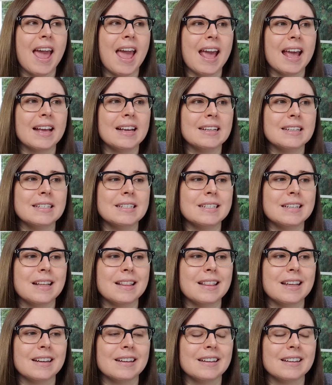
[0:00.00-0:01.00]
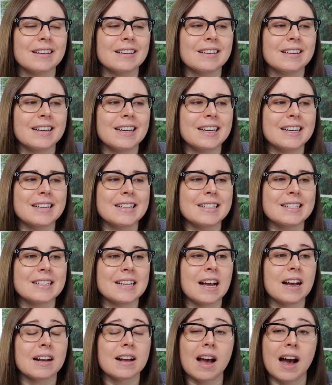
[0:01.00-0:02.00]
and there is
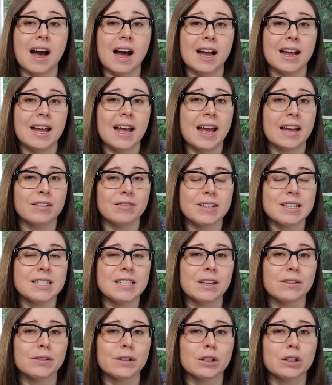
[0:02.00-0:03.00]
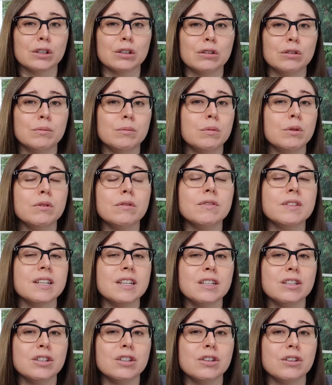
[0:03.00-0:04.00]
a guy, Henry Silver, who moves
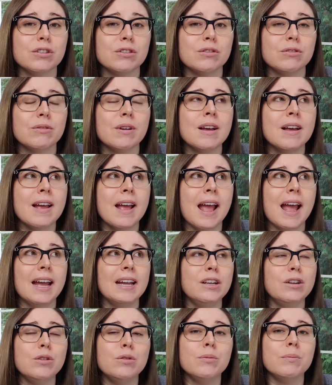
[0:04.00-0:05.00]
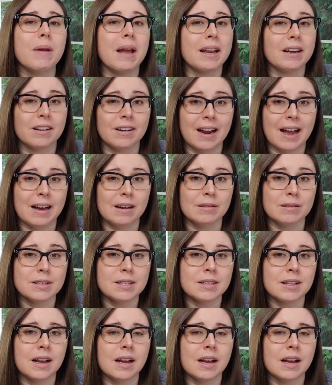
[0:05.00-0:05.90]
into a new manor house.